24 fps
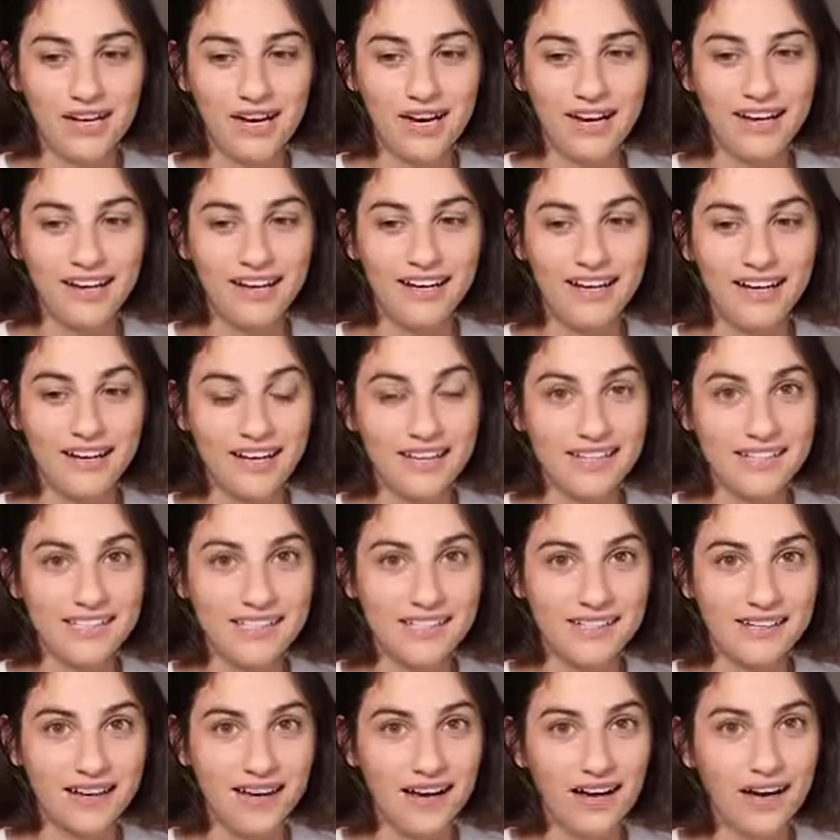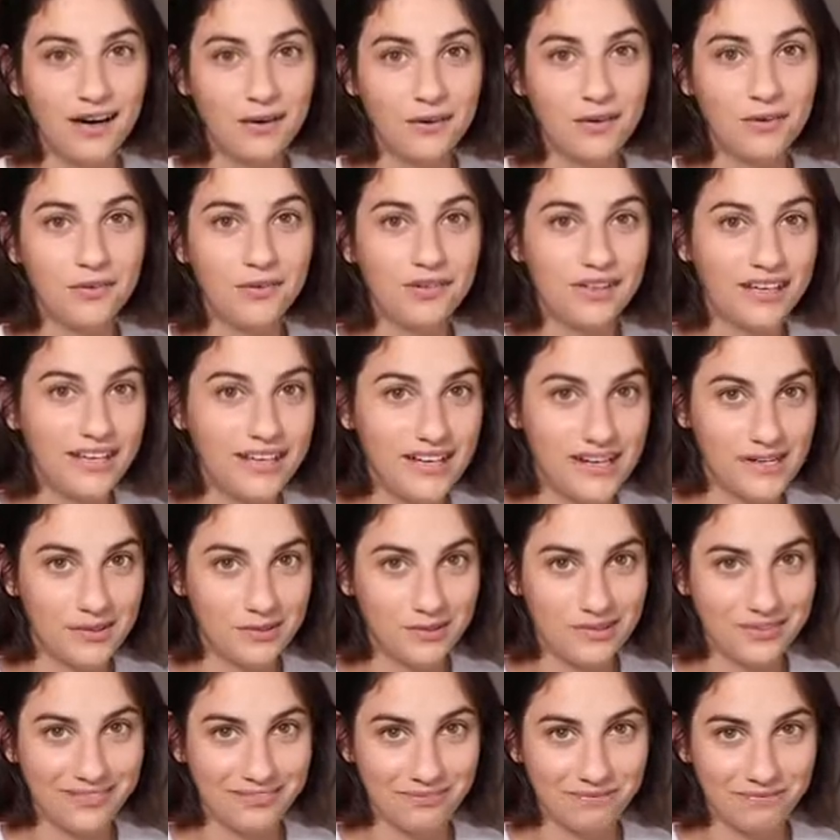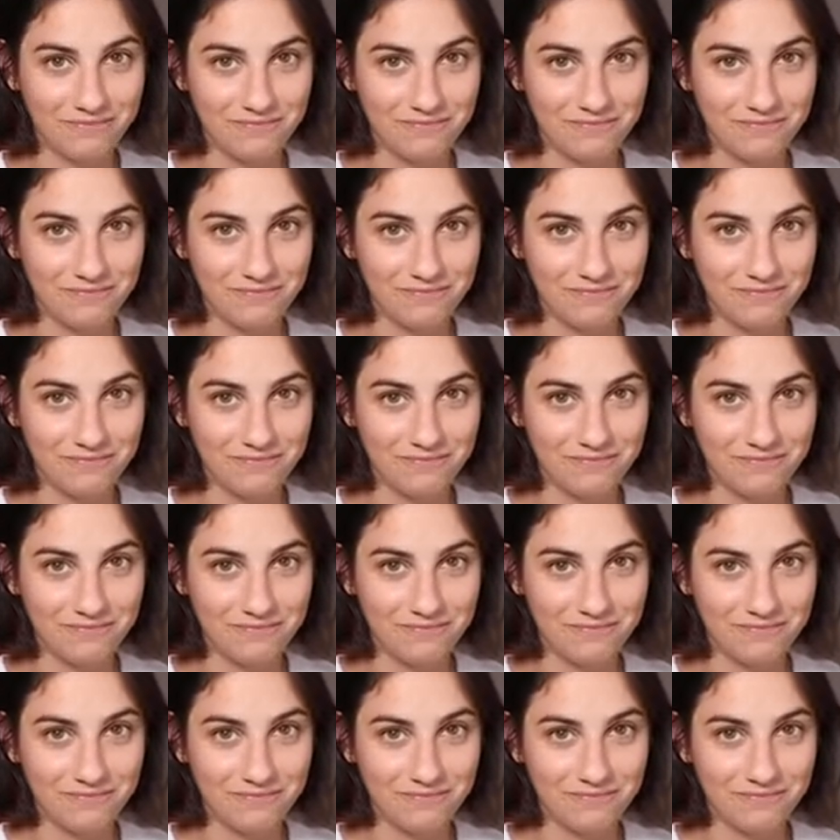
9 is auto layout.